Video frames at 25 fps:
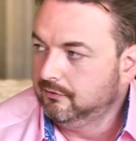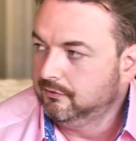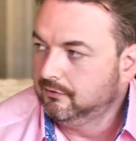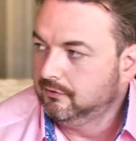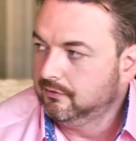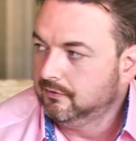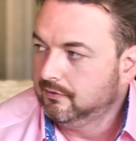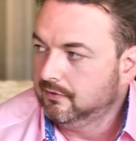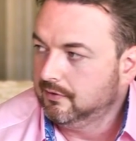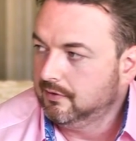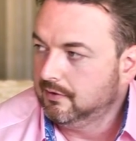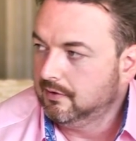And
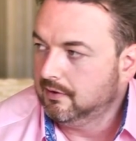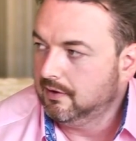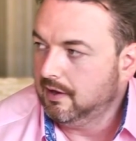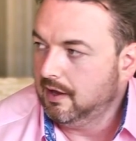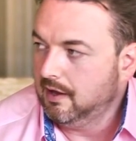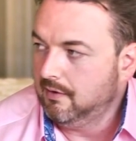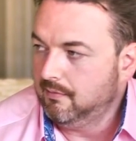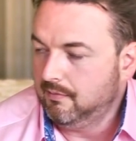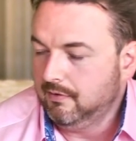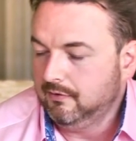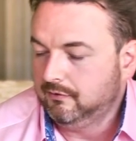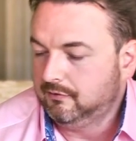then resell
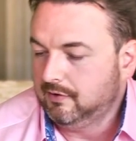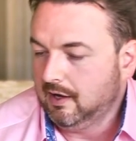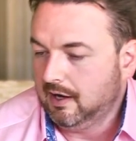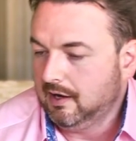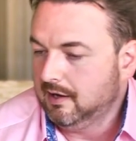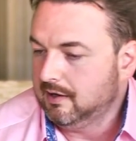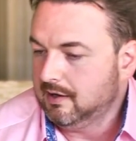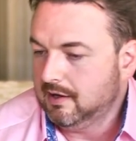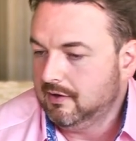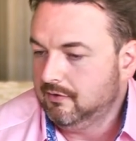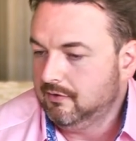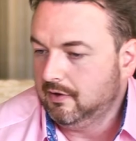it. And
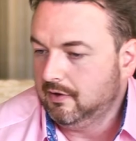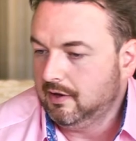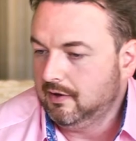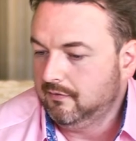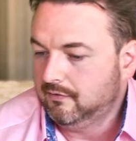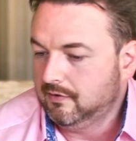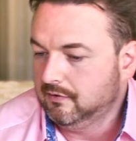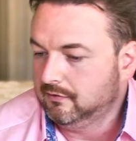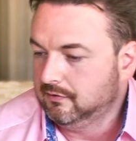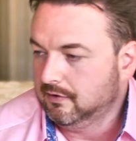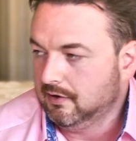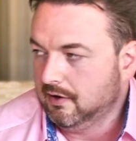resell it, that
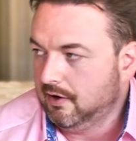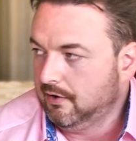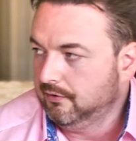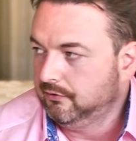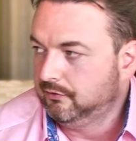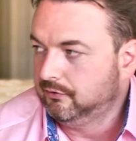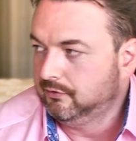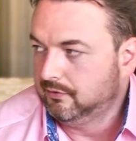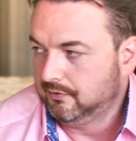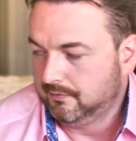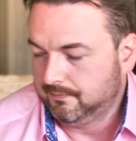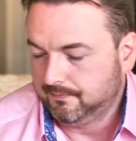drags down
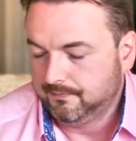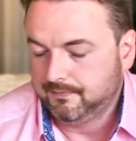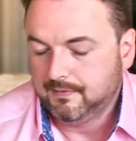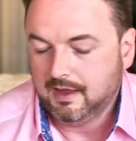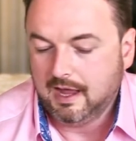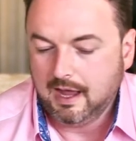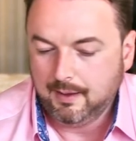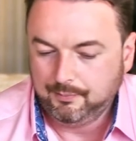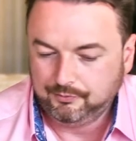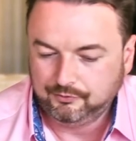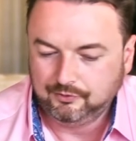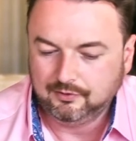the price.
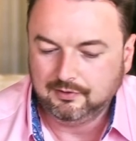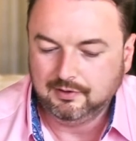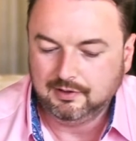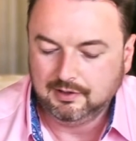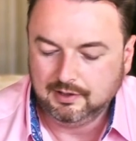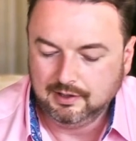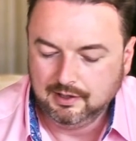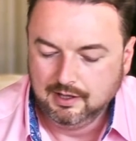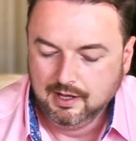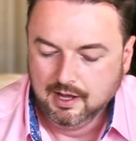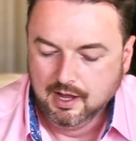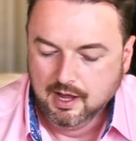
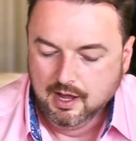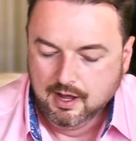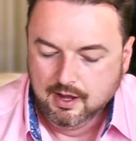Absolutely. Right.